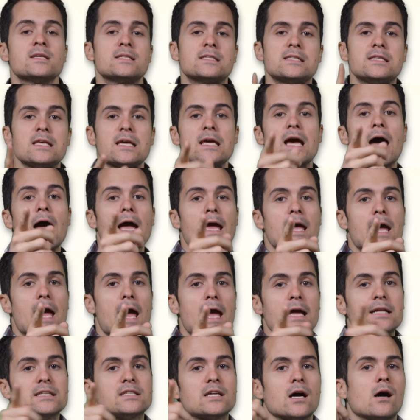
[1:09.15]

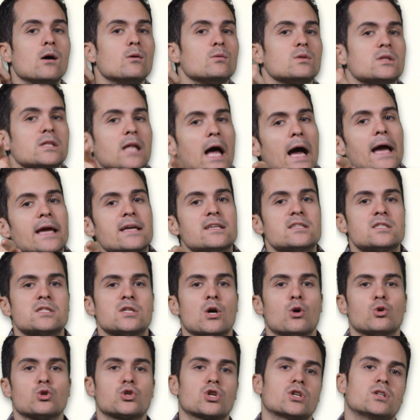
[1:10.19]
CIA don't like
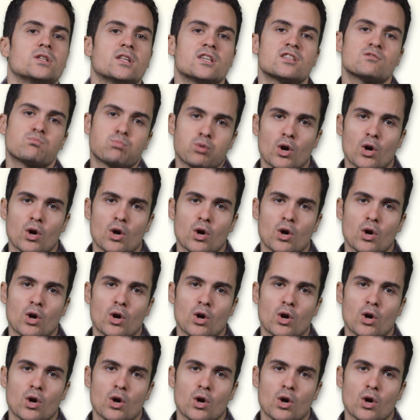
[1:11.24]
socialist